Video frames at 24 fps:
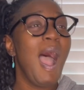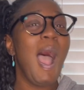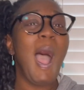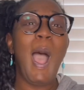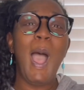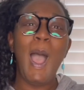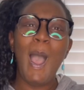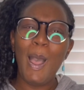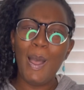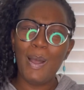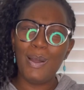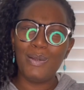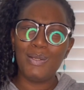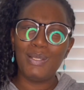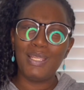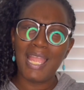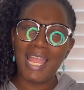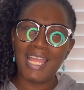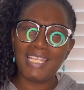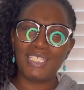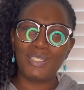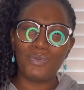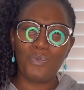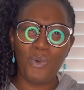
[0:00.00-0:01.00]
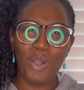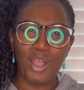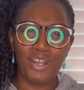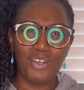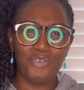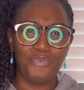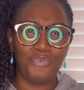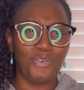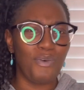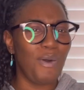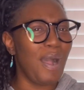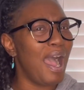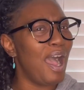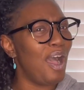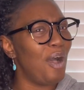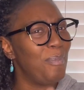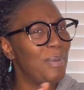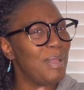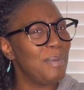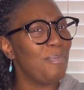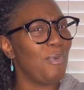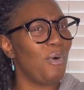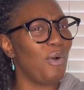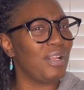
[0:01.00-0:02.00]
Oh, yes, wonderful. I'll
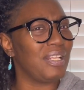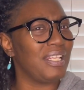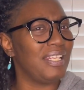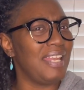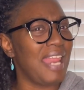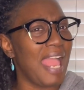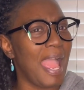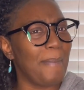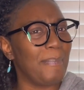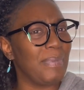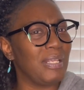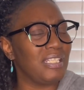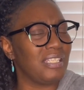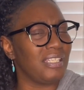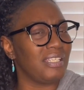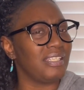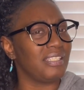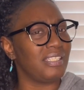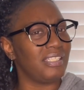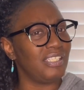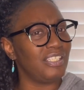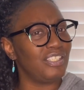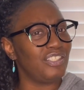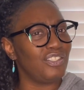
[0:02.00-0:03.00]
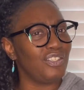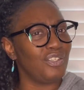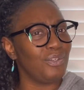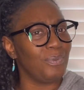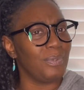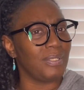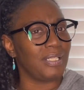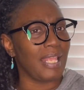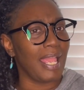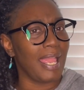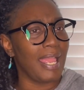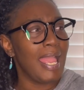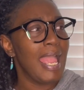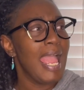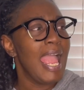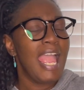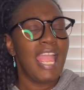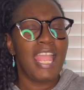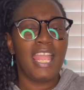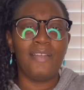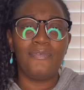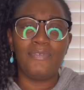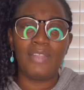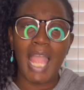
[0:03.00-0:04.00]
be more than happy to assist you with that.
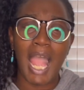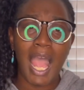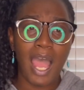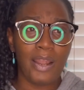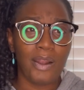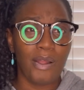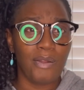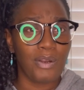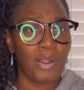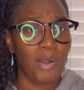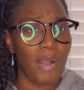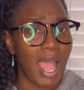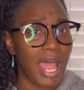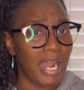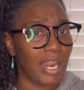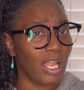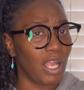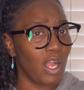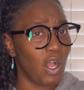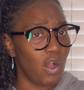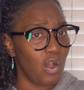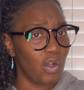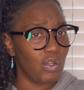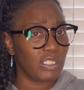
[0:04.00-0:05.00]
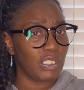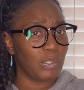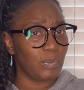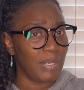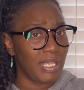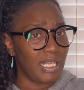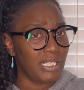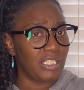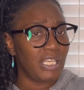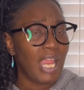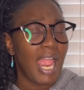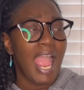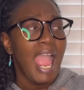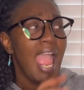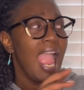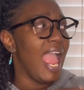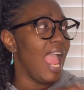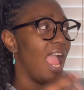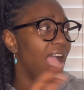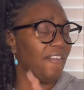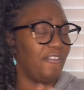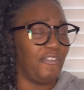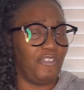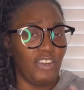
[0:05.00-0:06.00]
If y'all don't know how to code switch
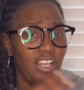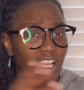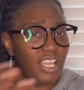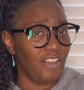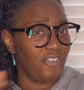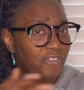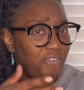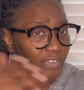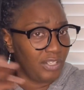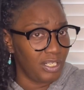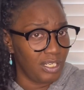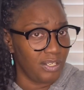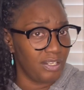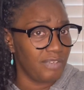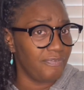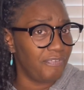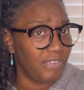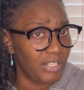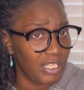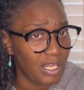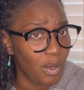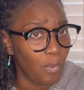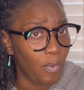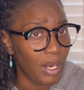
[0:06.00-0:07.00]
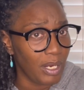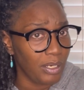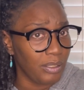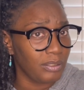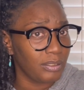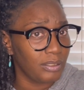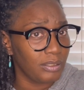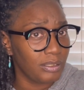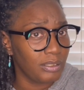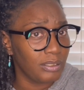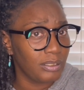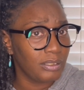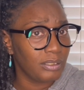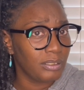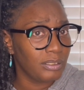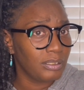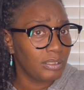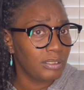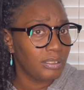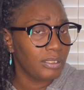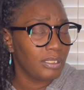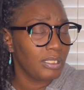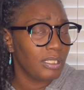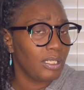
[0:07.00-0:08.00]
for your work,
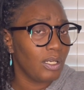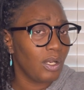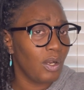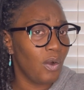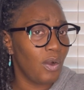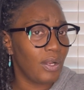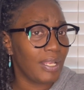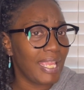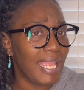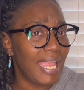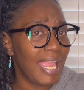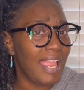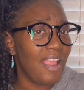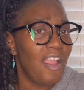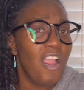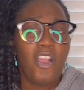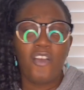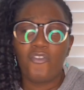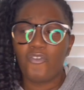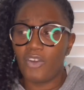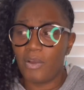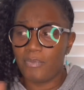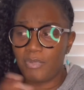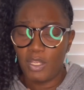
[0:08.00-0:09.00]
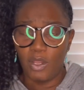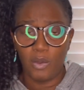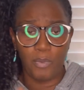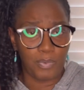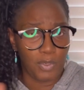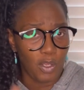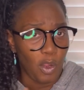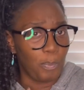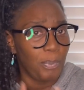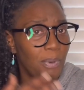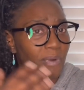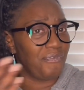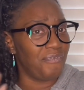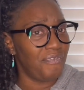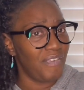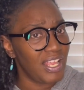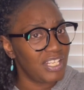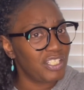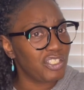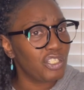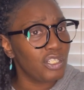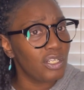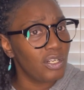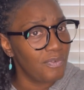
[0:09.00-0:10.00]
okay, from your
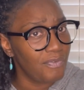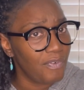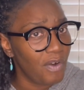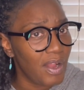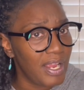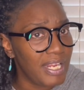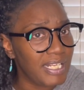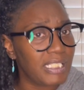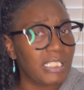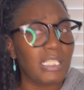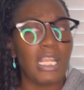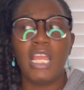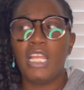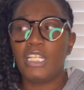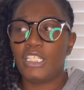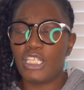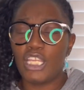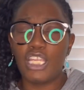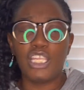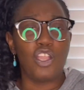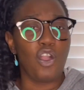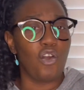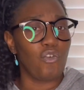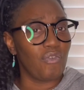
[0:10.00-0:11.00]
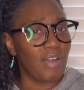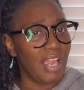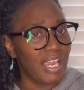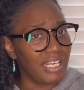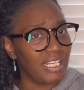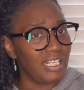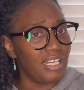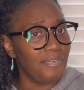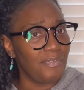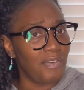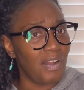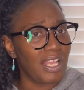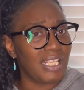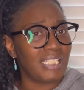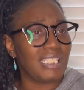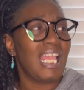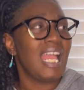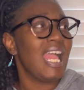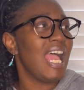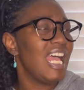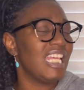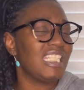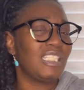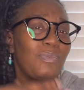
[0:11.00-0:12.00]
professional voice to your regular voice,
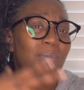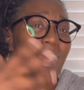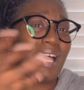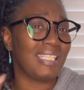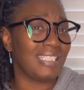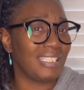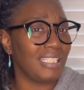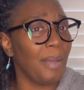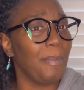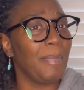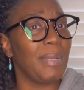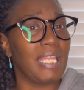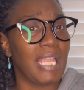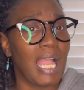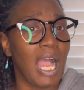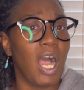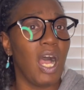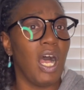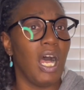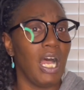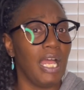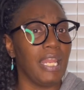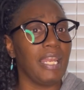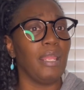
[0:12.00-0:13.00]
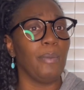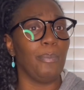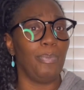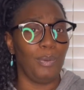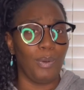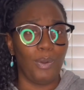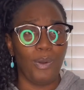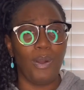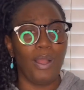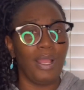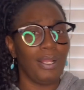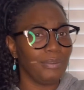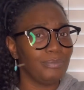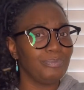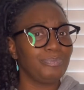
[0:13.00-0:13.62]
that's why some of y'all unemployed.